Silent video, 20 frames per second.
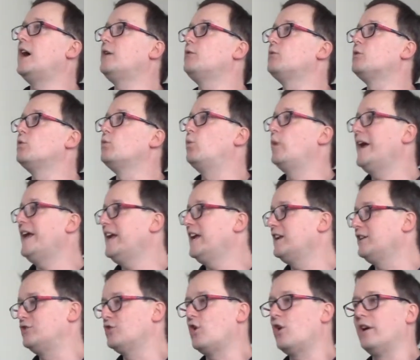were
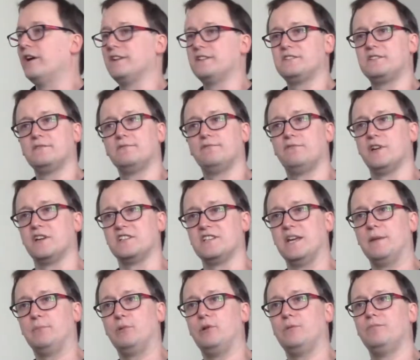weighing dogs, for
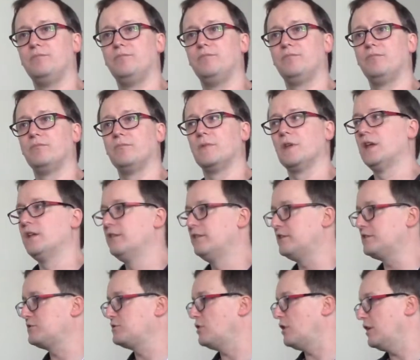example,
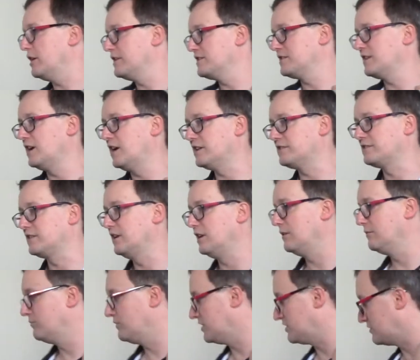this dog is a husky,
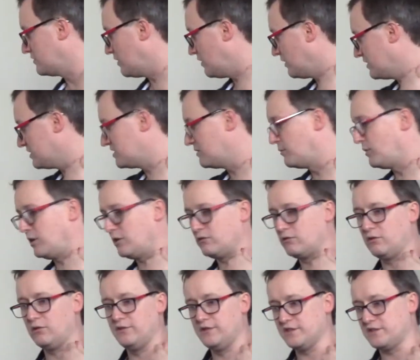this dog is a
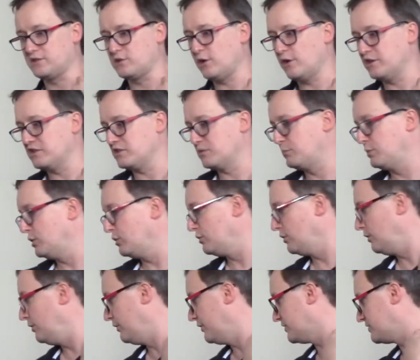mongrel, this dog is a
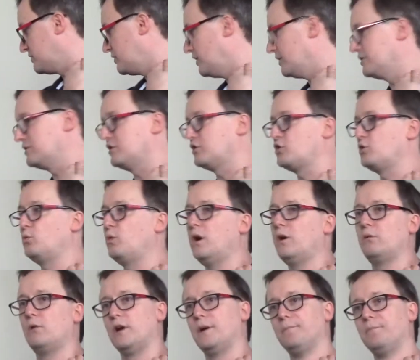poodle, this dog is a
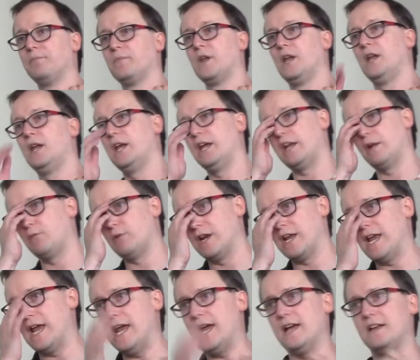chihuahua, and I
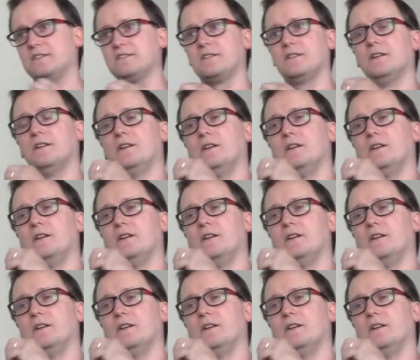want to ask,